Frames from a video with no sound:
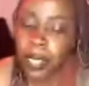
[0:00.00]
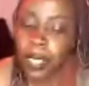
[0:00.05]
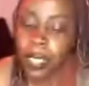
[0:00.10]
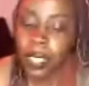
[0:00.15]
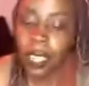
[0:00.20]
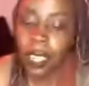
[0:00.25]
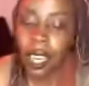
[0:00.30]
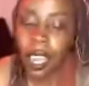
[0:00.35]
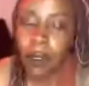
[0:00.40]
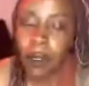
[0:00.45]

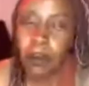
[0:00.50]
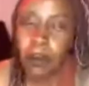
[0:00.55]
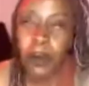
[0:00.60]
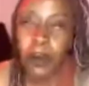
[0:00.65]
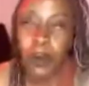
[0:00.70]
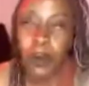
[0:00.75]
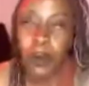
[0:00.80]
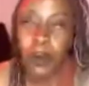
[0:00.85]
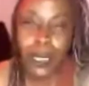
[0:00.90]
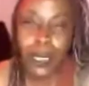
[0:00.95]
I remember
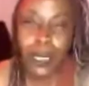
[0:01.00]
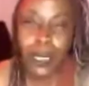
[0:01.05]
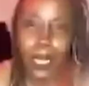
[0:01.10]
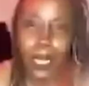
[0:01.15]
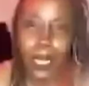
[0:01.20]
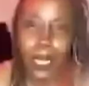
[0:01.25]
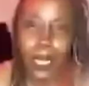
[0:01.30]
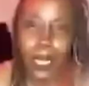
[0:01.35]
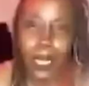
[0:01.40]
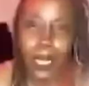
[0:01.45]
watching like a
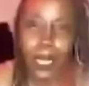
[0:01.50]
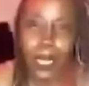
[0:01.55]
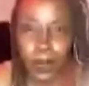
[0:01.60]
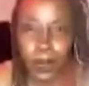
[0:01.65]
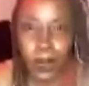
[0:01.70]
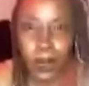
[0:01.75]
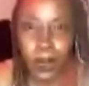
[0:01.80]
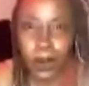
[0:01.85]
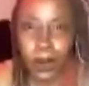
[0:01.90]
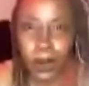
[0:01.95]

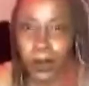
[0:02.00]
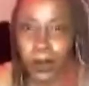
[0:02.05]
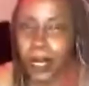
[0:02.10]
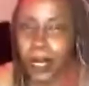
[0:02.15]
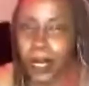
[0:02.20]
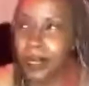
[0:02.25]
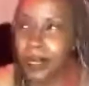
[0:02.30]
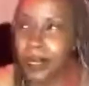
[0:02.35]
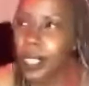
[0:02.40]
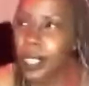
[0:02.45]
YouTube of
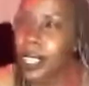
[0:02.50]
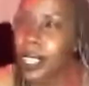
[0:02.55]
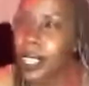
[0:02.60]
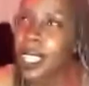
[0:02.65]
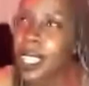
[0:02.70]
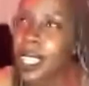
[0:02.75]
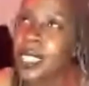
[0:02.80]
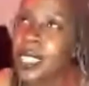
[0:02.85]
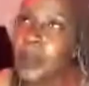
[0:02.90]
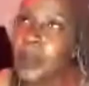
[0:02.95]
I think his
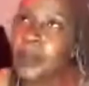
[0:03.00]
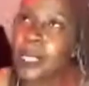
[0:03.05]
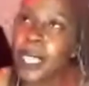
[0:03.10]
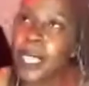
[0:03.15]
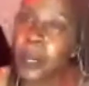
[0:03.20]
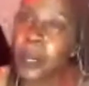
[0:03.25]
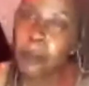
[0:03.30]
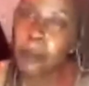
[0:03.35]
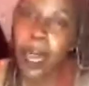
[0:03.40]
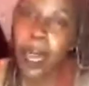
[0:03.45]
name was like
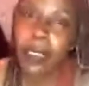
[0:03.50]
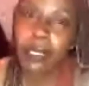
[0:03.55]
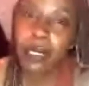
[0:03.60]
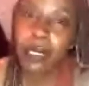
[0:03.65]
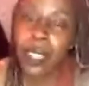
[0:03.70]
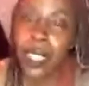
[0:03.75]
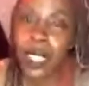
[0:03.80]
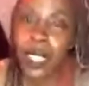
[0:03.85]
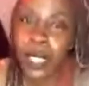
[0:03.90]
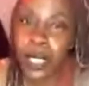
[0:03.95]
Matt
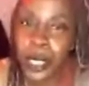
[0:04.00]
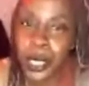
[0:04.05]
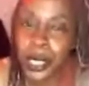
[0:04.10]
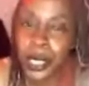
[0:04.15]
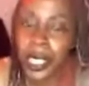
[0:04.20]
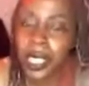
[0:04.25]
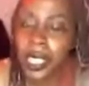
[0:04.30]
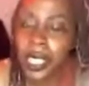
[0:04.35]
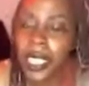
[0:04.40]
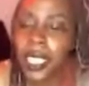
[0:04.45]
Frazier, and
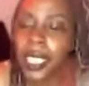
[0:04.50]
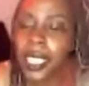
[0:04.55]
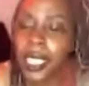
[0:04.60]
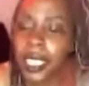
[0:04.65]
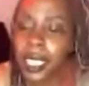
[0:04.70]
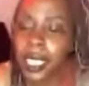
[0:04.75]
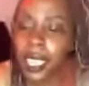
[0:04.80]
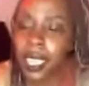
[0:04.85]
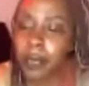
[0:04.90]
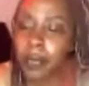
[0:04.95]
he did like
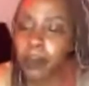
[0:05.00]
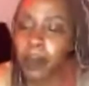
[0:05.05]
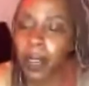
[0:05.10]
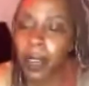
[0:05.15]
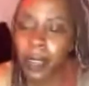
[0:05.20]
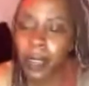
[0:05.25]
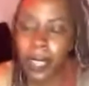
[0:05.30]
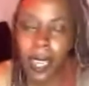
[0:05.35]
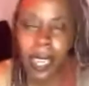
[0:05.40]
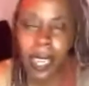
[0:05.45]
a
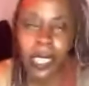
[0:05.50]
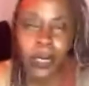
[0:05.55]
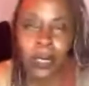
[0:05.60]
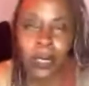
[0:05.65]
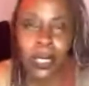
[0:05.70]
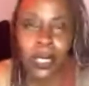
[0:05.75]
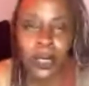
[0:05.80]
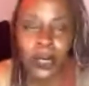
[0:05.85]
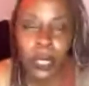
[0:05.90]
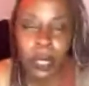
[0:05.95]
podcast with his
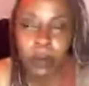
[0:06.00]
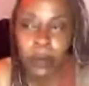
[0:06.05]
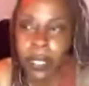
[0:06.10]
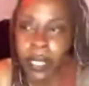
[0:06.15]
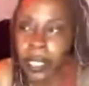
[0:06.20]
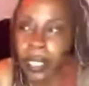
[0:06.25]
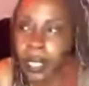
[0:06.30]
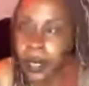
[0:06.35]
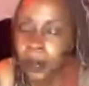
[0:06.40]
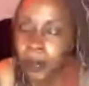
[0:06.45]
grandmother,
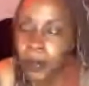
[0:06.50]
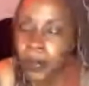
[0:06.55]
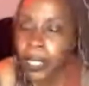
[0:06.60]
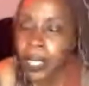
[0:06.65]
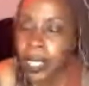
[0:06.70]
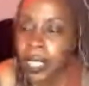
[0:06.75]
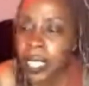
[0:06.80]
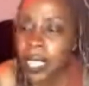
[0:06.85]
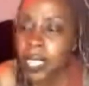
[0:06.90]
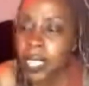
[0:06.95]

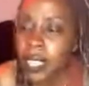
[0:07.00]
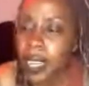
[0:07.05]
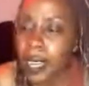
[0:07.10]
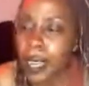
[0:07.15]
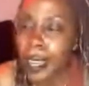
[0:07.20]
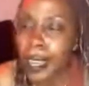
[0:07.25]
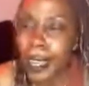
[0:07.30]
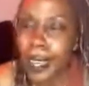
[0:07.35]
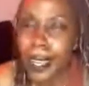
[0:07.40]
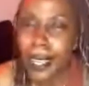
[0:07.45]

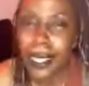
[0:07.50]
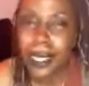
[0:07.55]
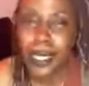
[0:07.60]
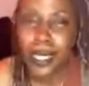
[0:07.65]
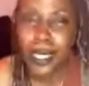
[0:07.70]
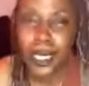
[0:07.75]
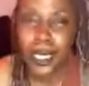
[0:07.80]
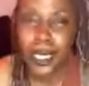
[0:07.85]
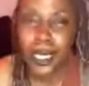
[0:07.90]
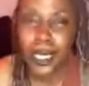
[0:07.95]
and
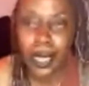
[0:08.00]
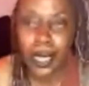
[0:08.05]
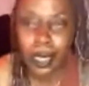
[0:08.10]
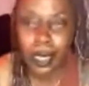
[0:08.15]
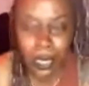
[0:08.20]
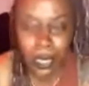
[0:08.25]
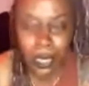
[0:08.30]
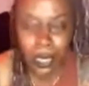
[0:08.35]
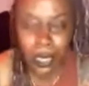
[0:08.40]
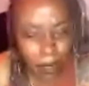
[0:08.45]
it
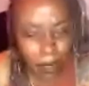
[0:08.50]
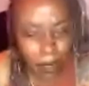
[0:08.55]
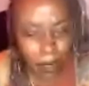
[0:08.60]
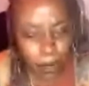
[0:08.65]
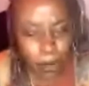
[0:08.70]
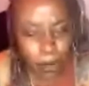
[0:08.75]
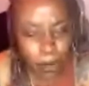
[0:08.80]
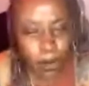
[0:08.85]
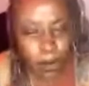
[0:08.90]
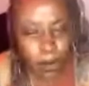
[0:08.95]
was real
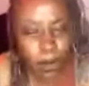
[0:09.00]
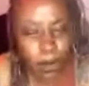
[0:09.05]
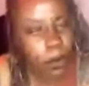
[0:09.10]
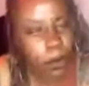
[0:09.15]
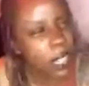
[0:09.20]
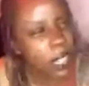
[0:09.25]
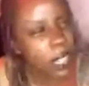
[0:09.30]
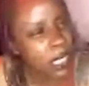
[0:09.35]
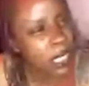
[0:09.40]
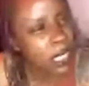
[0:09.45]
cool. Or
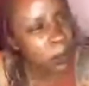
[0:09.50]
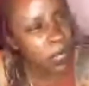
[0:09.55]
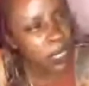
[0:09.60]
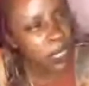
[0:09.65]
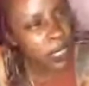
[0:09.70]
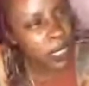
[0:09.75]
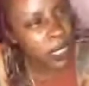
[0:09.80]
his mother,